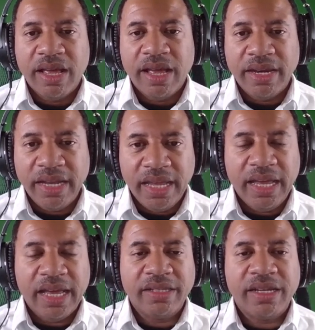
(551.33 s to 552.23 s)
In the
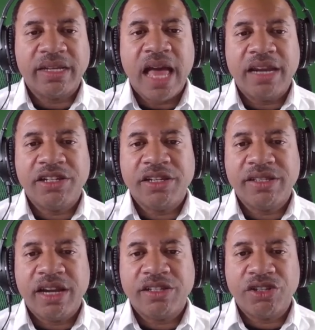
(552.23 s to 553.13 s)
end, technology is
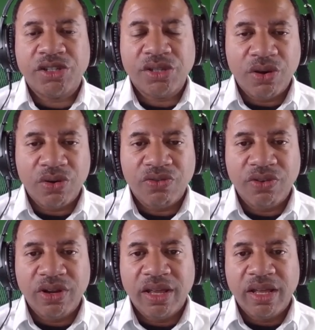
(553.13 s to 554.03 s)
there to serve
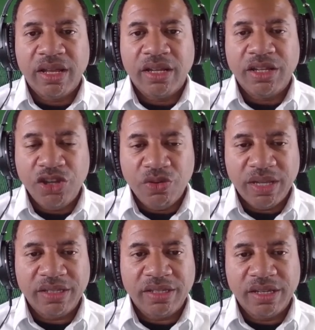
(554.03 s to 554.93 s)

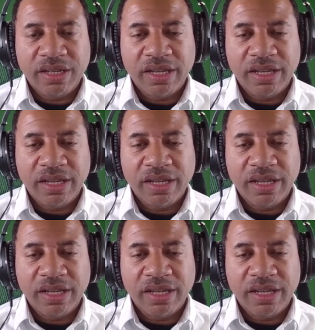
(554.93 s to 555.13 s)
humans,